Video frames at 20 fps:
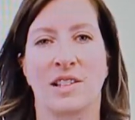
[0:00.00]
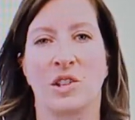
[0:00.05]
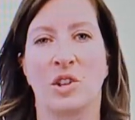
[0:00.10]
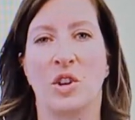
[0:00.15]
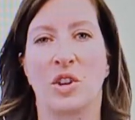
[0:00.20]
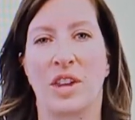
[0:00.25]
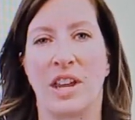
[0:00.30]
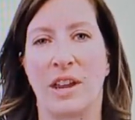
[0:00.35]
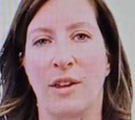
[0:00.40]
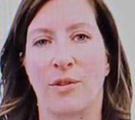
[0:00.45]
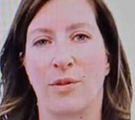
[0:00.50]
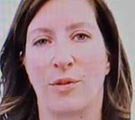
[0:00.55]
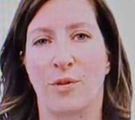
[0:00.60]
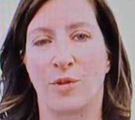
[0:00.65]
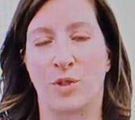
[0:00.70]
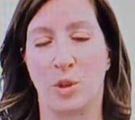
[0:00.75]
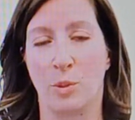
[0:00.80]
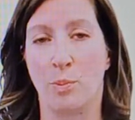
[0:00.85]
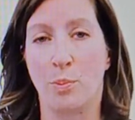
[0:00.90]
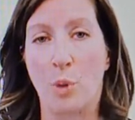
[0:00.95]
is looking
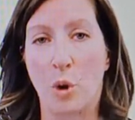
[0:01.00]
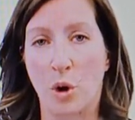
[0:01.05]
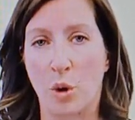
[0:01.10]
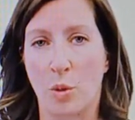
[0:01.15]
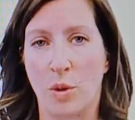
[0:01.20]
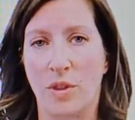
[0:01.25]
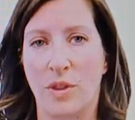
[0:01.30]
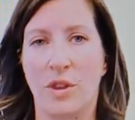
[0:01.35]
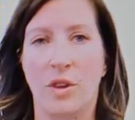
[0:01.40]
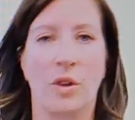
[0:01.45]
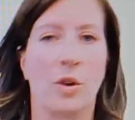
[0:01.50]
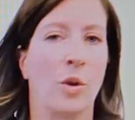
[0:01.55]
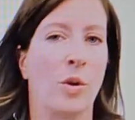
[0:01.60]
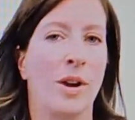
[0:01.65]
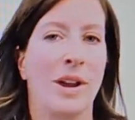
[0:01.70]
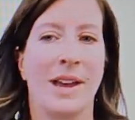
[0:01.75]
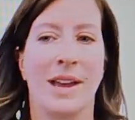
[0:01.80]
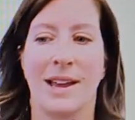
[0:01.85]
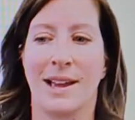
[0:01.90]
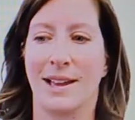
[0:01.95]
to book with
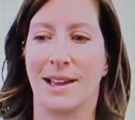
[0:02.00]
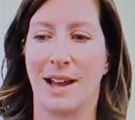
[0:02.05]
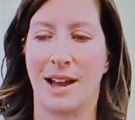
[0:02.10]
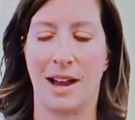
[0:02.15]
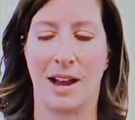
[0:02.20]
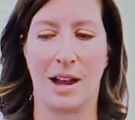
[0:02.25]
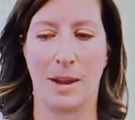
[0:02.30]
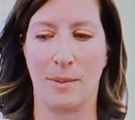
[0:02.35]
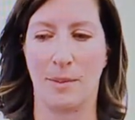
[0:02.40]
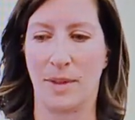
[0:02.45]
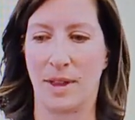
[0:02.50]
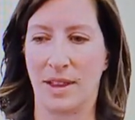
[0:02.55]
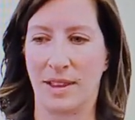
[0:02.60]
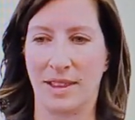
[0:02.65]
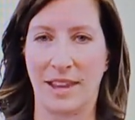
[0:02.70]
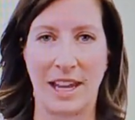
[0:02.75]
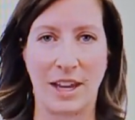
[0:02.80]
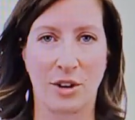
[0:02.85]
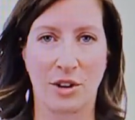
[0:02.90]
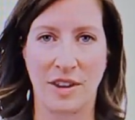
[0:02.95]
you
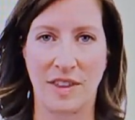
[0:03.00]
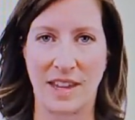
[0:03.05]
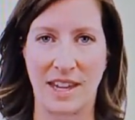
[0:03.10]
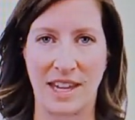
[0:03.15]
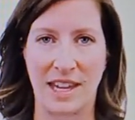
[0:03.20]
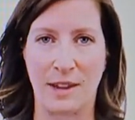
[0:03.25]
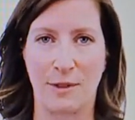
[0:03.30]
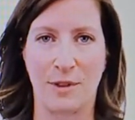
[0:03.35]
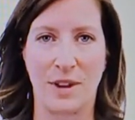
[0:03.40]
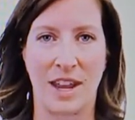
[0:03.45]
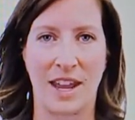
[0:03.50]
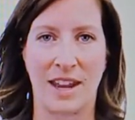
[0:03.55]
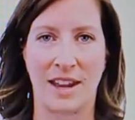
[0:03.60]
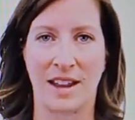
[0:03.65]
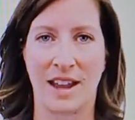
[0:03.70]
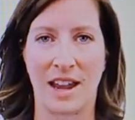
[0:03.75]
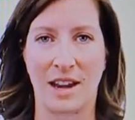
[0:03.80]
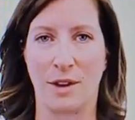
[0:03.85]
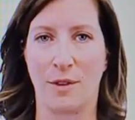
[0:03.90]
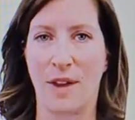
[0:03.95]
later in the
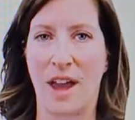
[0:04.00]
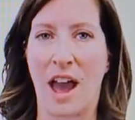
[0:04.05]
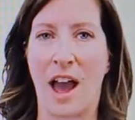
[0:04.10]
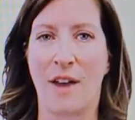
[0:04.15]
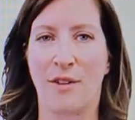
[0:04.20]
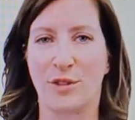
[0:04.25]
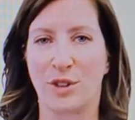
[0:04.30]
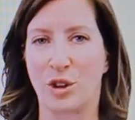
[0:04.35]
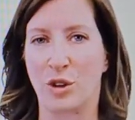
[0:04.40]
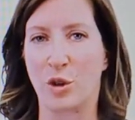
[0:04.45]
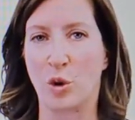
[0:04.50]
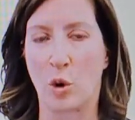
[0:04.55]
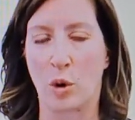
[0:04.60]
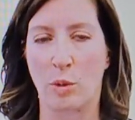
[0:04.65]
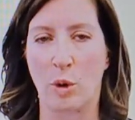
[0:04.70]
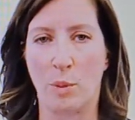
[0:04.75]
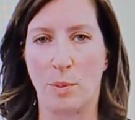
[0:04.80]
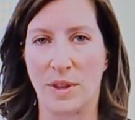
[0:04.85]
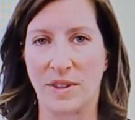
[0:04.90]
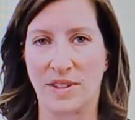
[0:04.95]
evening, kind of after
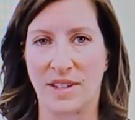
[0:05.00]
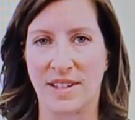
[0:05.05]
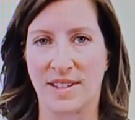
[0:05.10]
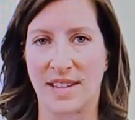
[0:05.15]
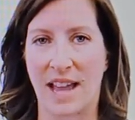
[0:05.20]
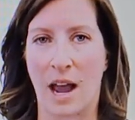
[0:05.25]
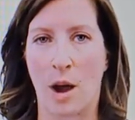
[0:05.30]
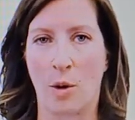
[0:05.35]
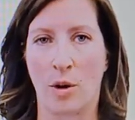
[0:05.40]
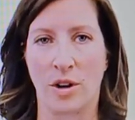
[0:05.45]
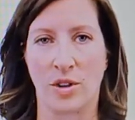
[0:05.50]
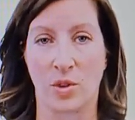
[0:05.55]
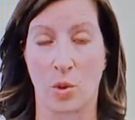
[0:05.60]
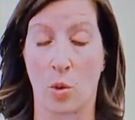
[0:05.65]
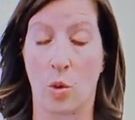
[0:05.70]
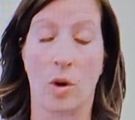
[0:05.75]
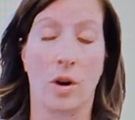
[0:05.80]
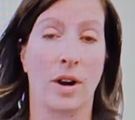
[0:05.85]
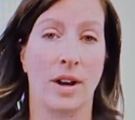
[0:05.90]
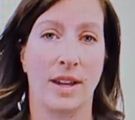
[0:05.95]
normal business hours
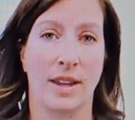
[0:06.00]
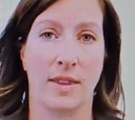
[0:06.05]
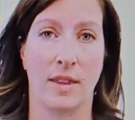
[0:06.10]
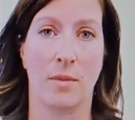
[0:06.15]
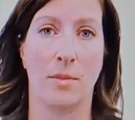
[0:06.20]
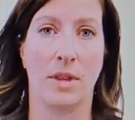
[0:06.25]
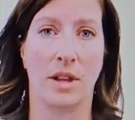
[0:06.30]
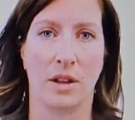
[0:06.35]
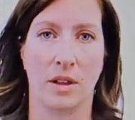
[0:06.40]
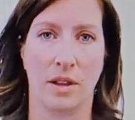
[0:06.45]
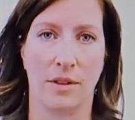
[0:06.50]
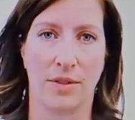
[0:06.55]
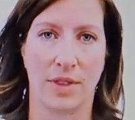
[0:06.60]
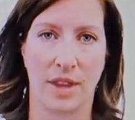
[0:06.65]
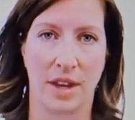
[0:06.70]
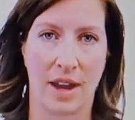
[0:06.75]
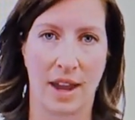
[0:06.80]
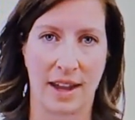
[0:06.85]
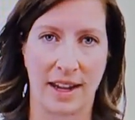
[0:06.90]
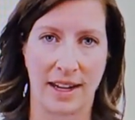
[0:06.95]
or in the middle of
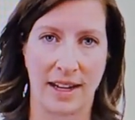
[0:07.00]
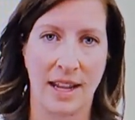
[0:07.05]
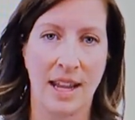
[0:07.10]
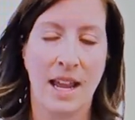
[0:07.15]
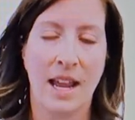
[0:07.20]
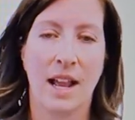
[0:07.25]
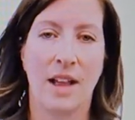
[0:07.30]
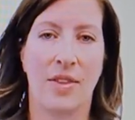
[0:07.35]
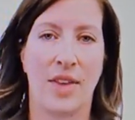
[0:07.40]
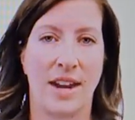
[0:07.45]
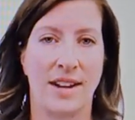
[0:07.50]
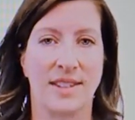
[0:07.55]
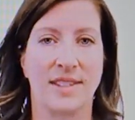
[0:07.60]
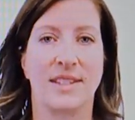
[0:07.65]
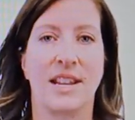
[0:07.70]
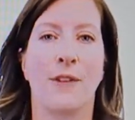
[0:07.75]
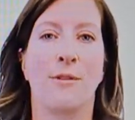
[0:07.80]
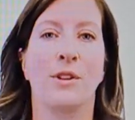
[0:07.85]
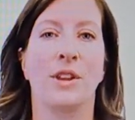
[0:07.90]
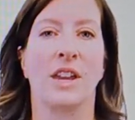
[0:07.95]
the night, that is
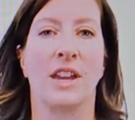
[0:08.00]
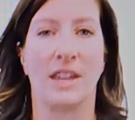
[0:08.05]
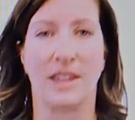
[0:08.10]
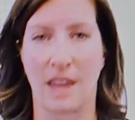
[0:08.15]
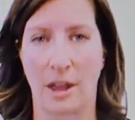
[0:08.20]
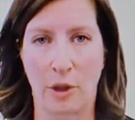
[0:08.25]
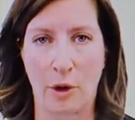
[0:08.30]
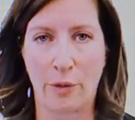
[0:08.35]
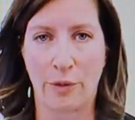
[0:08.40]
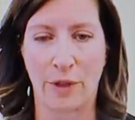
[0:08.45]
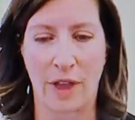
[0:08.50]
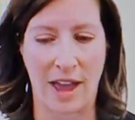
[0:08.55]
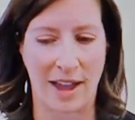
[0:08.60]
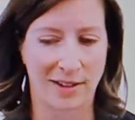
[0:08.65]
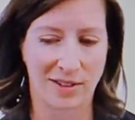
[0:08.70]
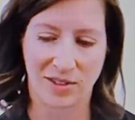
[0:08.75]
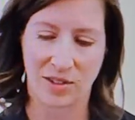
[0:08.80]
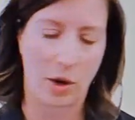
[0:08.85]
definitely a yellow flag.